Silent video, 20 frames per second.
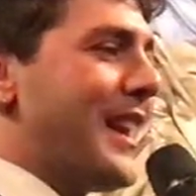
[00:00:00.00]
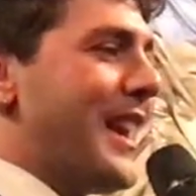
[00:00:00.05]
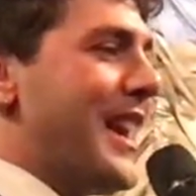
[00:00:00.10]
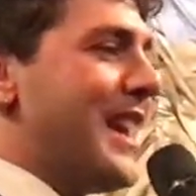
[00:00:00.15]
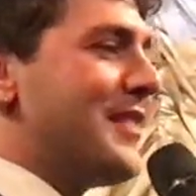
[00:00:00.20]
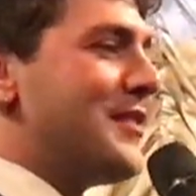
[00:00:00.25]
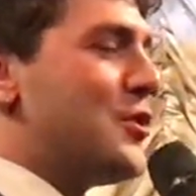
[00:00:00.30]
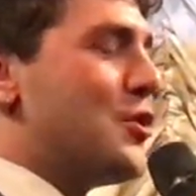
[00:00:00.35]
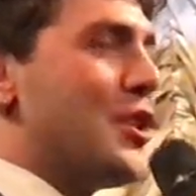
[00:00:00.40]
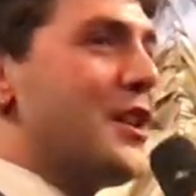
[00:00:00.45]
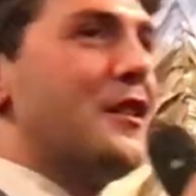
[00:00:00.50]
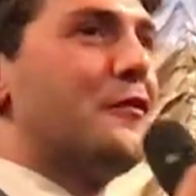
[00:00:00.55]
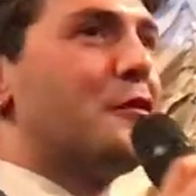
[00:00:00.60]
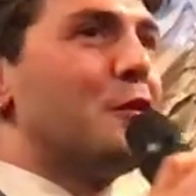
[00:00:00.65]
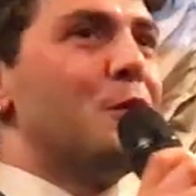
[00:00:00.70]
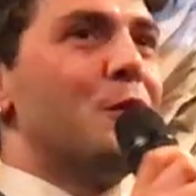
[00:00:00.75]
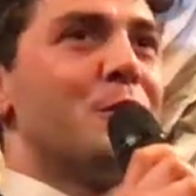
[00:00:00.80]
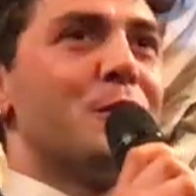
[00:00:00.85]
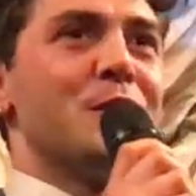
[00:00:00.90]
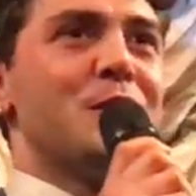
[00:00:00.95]
And Jennifer
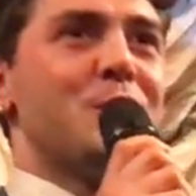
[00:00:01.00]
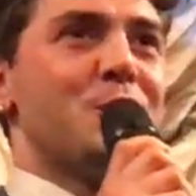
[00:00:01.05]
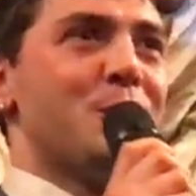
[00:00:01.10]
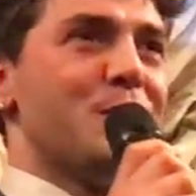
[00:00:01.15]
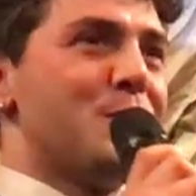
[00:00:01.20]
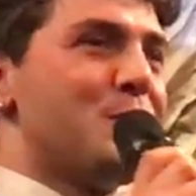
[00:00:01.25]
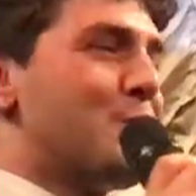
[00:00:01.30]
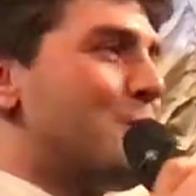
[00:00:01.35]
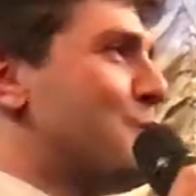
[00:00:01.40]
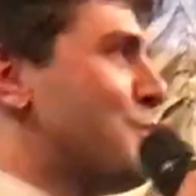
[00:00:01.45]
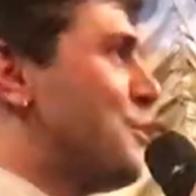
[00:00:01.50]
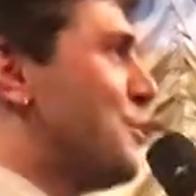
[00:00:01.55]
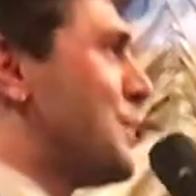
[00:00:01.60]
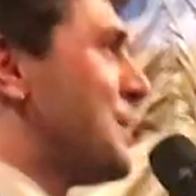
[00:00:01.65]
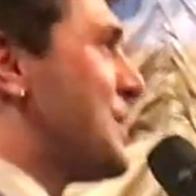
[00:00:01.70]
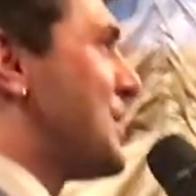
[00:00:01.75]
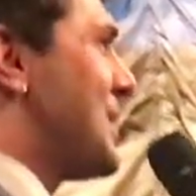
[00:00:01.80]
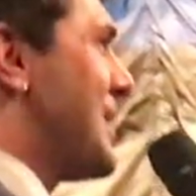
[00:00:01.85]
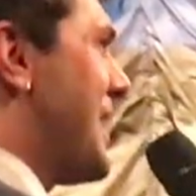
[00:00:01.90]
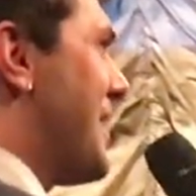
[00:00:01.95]
Lawrence
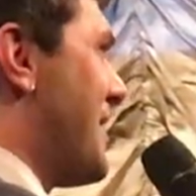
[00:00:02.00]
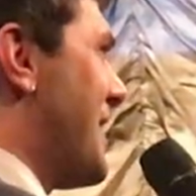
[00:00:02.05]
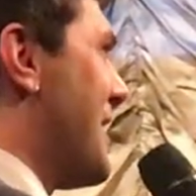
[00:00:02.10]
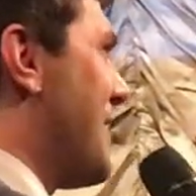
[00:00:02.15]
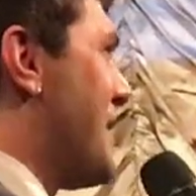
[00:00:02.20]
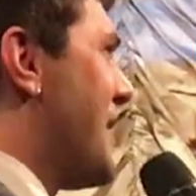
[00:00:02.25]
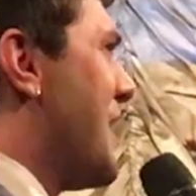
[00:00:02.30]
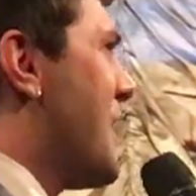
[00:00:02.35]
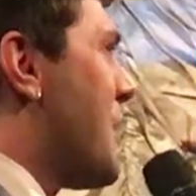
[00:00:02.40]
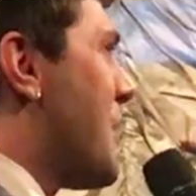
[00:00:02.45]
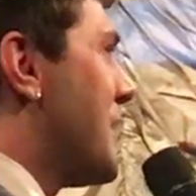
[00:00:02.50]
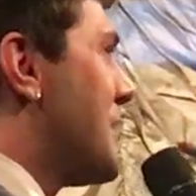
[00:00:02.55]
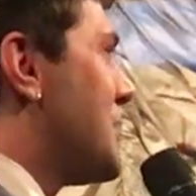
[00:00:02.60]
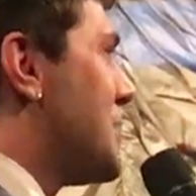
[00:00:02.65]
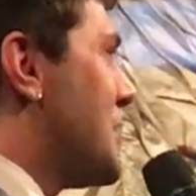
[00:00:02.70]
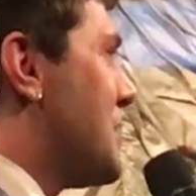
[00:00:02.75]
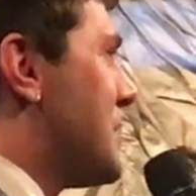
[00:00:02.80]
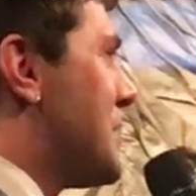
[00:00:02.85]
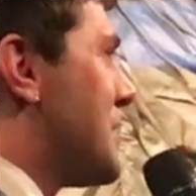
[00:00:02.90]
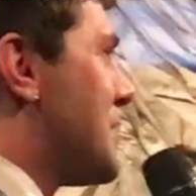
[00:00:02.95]
was I think there, and
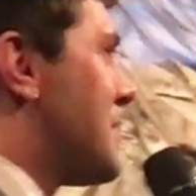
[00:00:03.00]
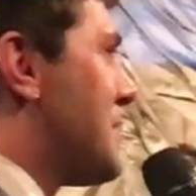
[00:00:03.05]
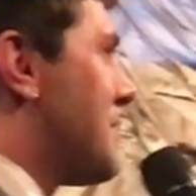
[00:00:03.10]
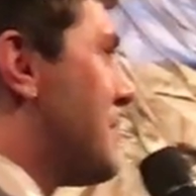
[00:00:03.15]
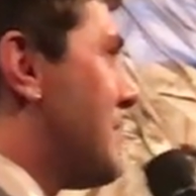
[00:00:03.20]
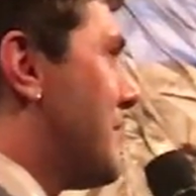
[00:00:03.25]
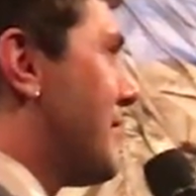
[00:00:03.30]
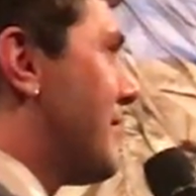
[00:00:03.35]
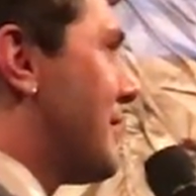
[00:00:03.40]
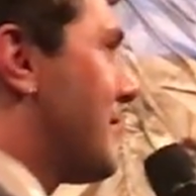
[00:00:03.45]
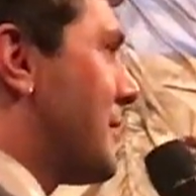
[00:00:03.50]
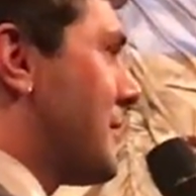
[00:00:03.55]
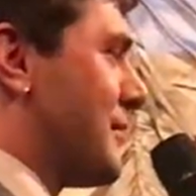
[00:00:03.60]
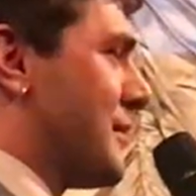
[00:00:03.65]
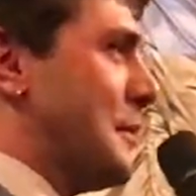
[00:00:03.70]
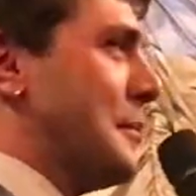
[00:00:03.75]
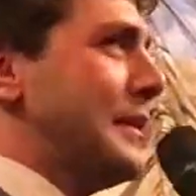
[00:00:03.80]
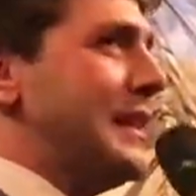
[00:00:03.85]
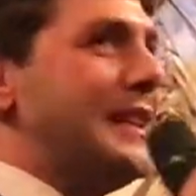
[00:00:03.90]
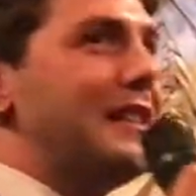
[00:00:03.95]
she was
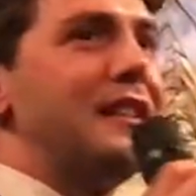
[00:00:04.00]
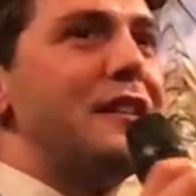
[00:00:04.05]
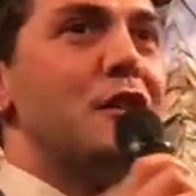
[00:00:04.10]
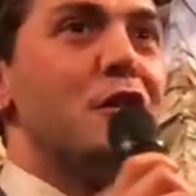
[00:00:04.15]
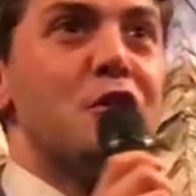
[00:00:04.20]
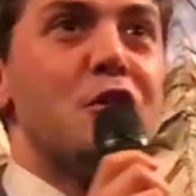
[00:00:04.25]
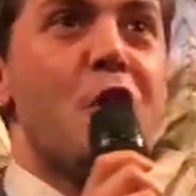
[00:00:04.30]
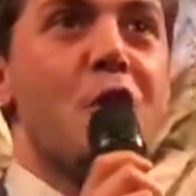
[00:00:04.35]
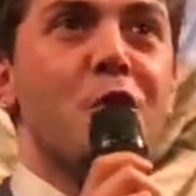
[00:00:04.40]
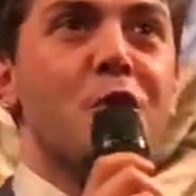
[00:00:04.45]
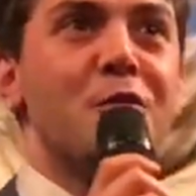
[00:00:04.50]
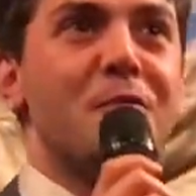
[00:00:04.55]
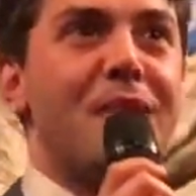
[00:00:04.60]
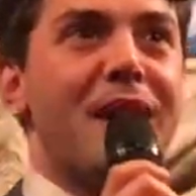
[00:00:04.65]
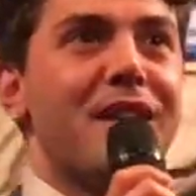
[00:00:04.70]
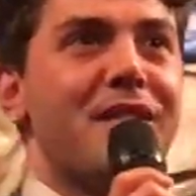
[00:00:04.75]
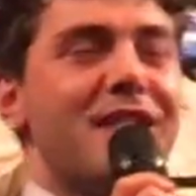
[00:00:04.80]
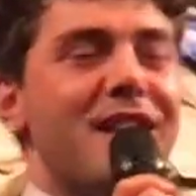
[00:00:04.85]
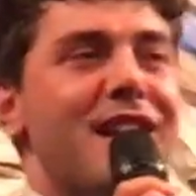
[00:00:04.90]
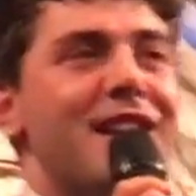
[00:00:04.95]
completely unknown
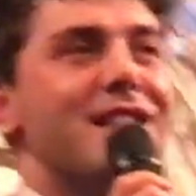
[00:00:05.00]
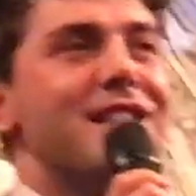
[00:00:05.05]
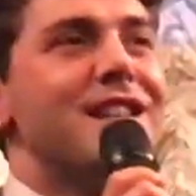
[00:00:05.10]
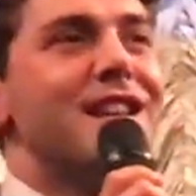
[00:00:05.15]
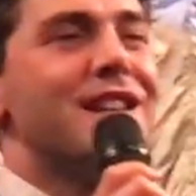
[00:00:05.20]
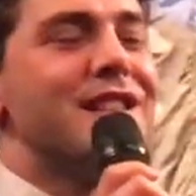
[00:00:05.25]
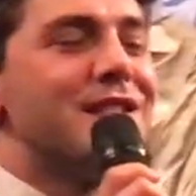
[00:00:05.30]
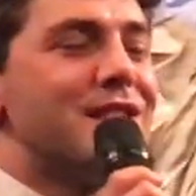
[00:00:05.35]
back then.